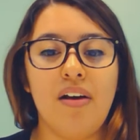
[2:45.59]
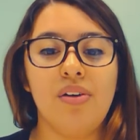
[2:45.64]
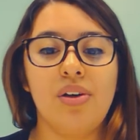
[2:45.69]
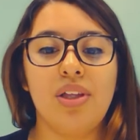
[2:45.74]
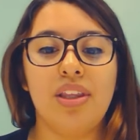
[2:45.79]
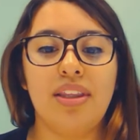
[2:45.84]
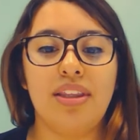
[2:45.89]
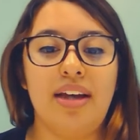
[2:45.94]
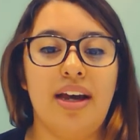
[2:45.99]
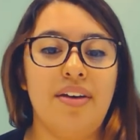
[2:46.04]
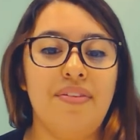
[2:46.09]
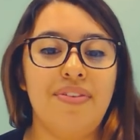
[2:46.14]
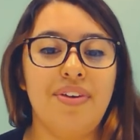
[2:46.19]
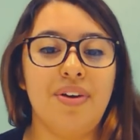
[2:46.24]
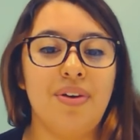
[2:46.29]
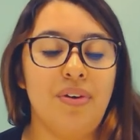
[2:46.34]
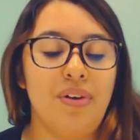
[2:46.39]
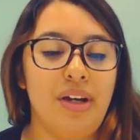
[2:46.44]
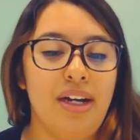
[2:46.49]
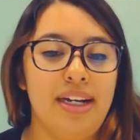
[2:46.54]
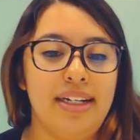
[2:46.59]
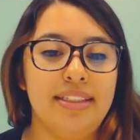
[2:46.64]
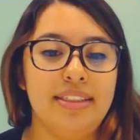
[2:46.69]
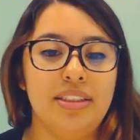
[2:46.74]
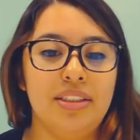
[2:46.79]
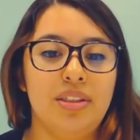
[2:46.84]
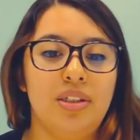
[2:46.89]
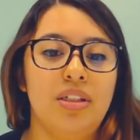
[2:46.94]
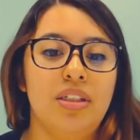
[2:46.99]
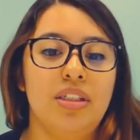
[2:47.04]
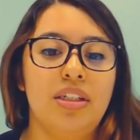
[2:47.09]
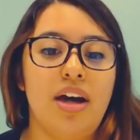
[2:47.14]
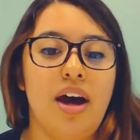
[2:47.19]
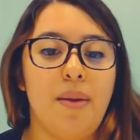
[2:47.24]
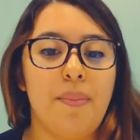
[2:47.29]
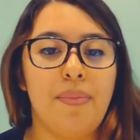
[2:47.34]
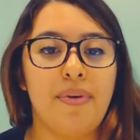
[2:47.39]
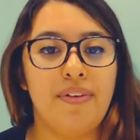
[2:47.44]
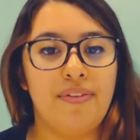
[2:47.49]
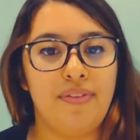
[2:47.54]
Octavio as your
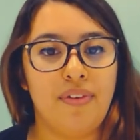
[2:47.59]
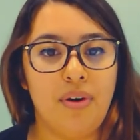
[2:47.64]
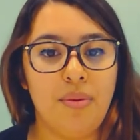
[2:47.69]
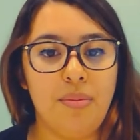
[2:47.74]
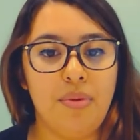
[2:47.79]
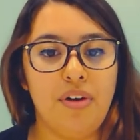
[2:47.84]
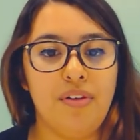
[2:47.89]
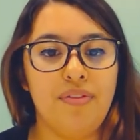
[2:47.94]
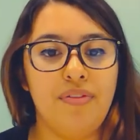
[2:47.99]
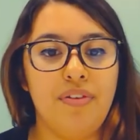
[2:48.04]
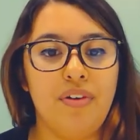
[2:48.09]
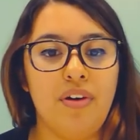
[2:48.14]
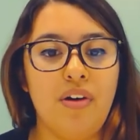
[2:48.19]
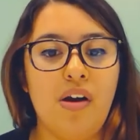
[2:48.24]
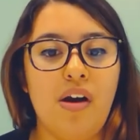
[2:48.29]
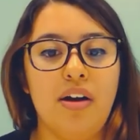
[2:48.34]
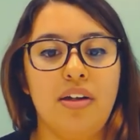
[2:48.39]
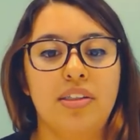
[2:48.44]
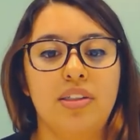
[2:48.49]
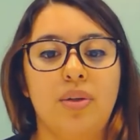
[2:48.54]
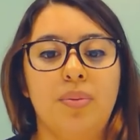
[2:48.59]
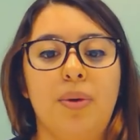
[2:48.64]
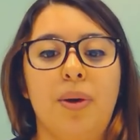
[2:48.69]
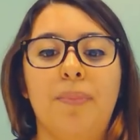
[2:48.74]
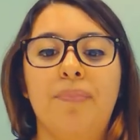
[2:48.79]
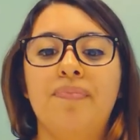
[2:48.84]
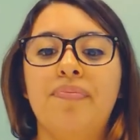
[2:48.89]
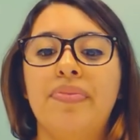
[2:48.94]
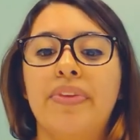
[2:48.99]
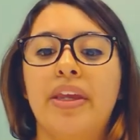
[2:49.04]
top performer for October.